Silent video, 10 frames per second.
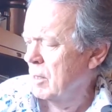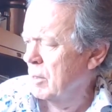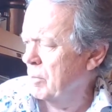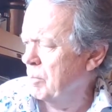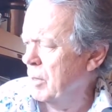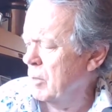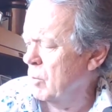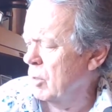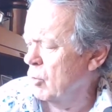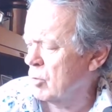The
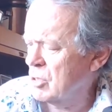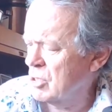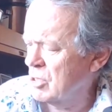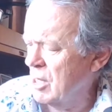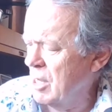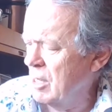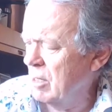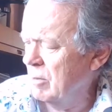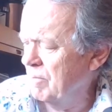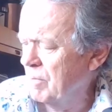penguin looked
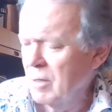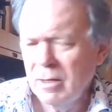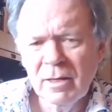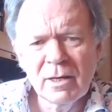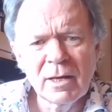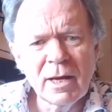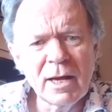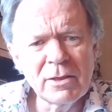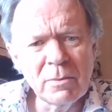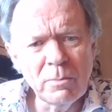sad,
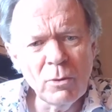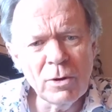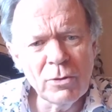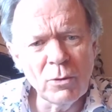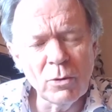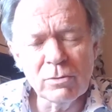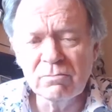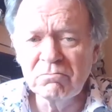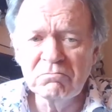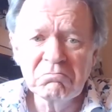and the boy thought,
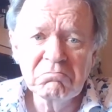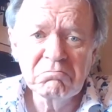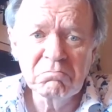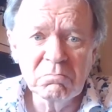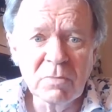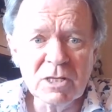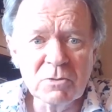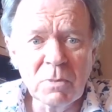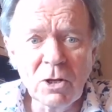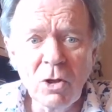
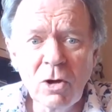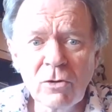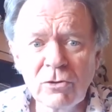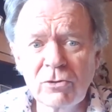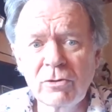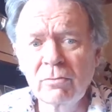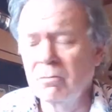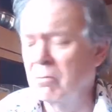must be lost.